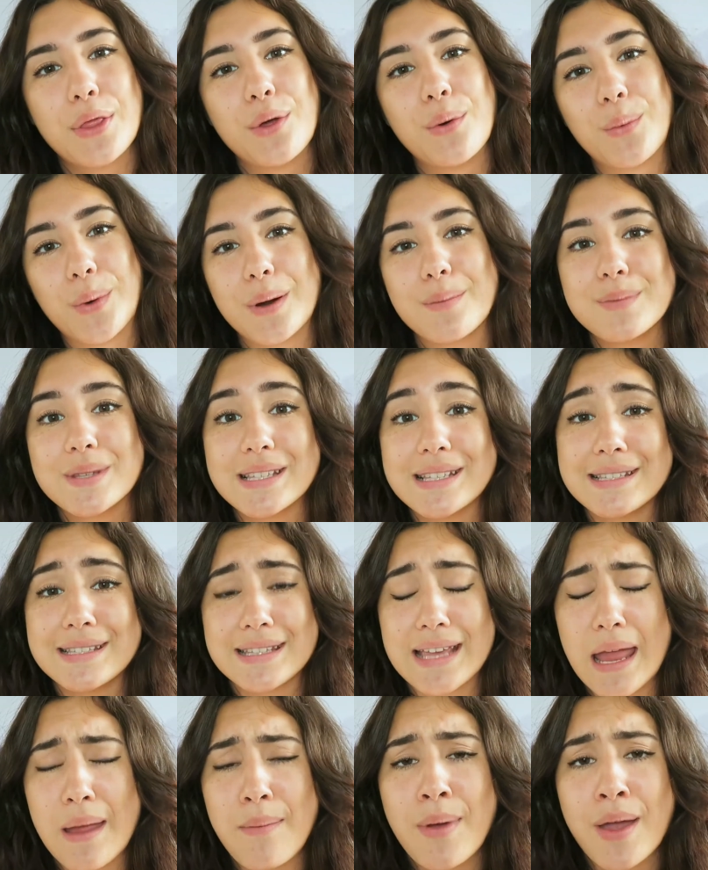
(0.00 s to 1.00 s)
the worms
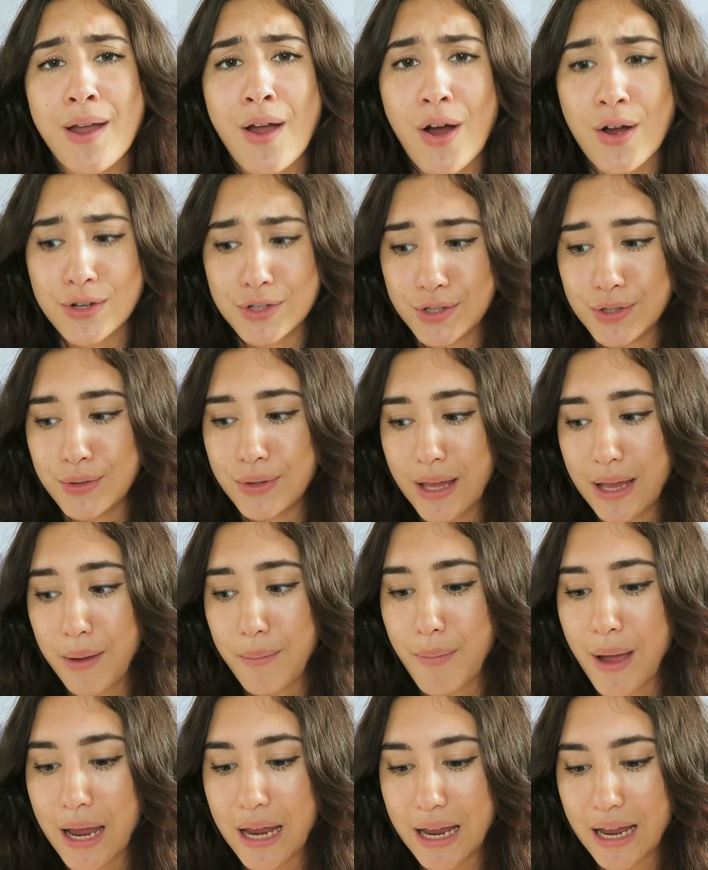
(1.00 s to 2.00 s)
escaping onto
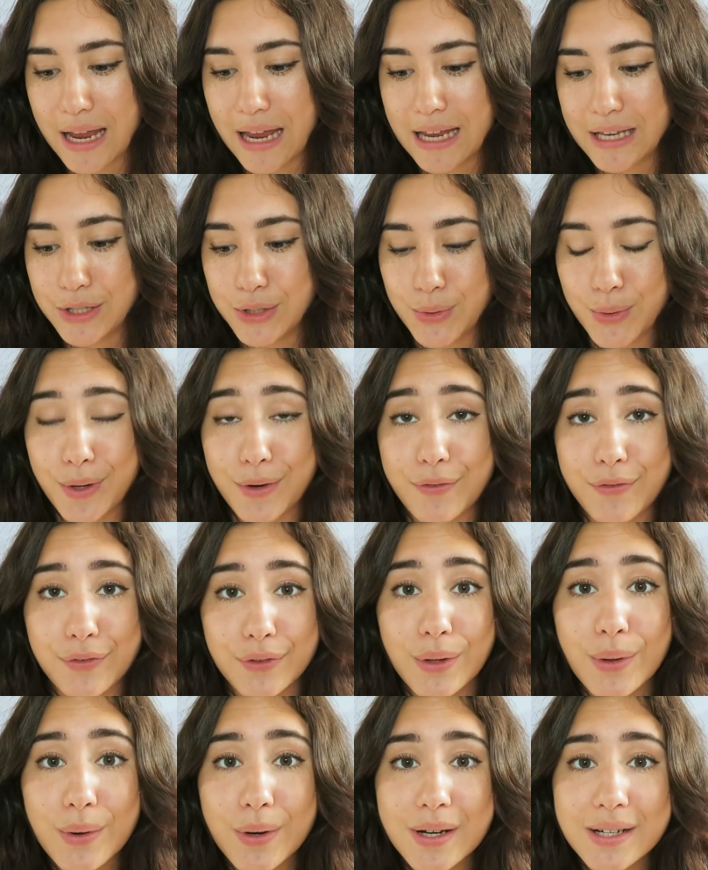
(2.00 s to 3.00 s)
like my indoor
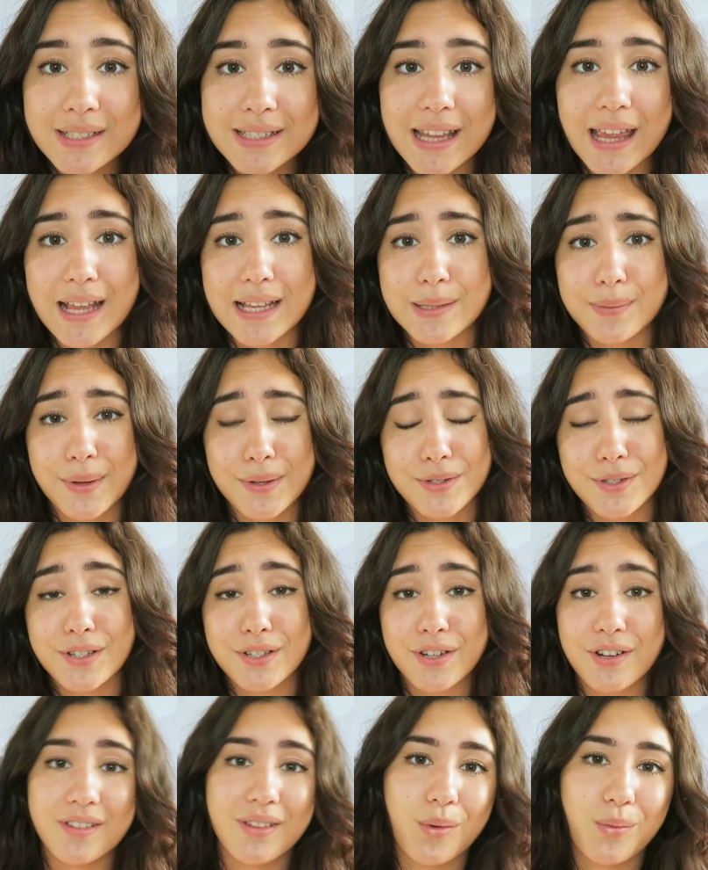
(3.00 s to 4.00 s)
floors, like
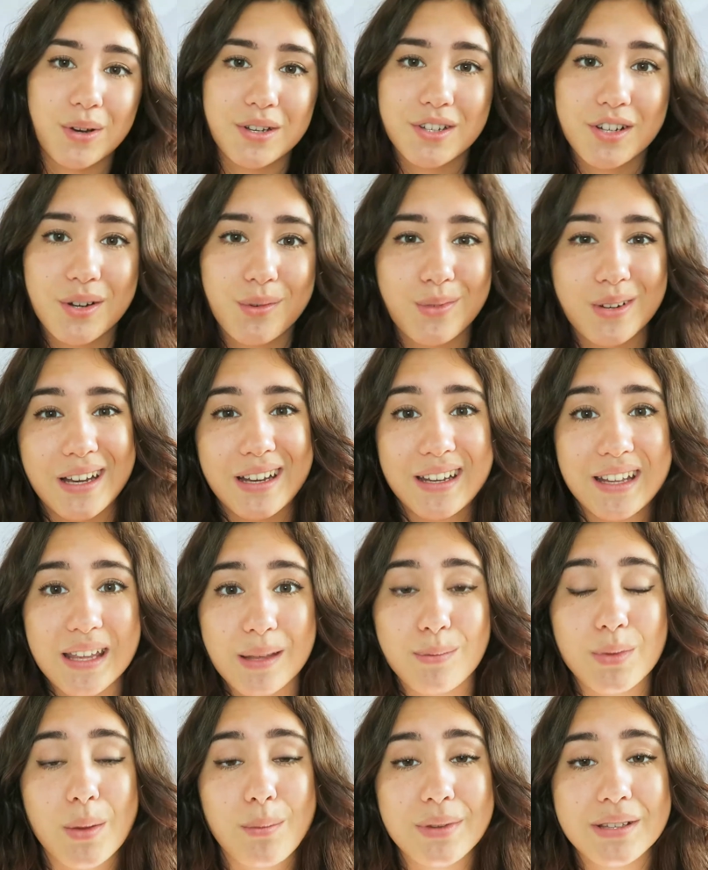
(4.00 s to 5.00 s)
especially during the winter when I'd
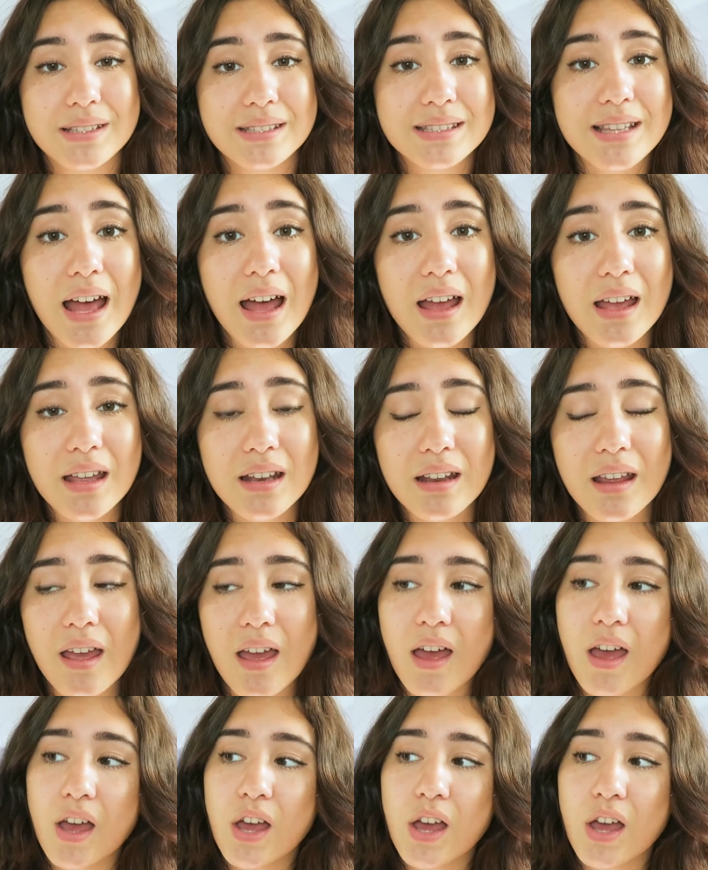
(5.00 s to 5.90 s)
keep them inside.